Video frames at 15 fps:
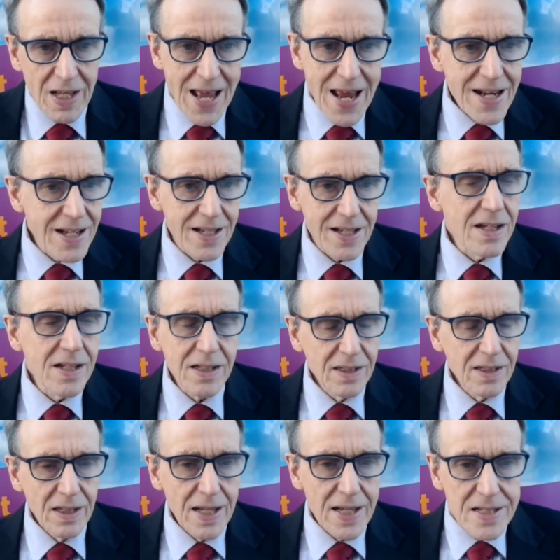any
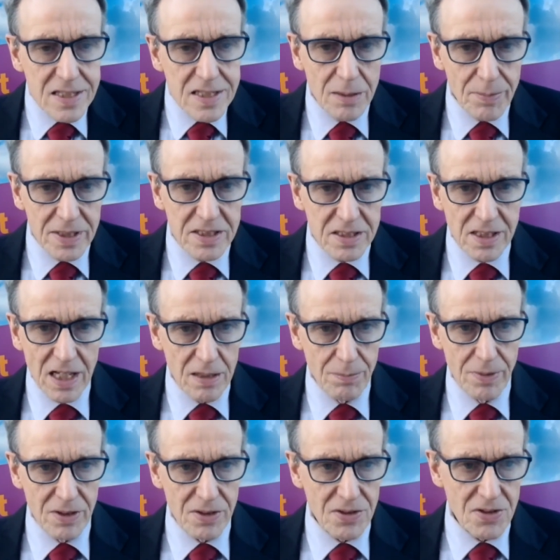Islamist
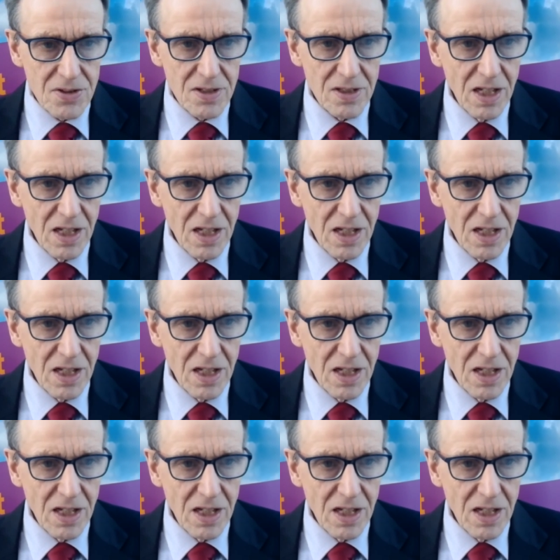statements.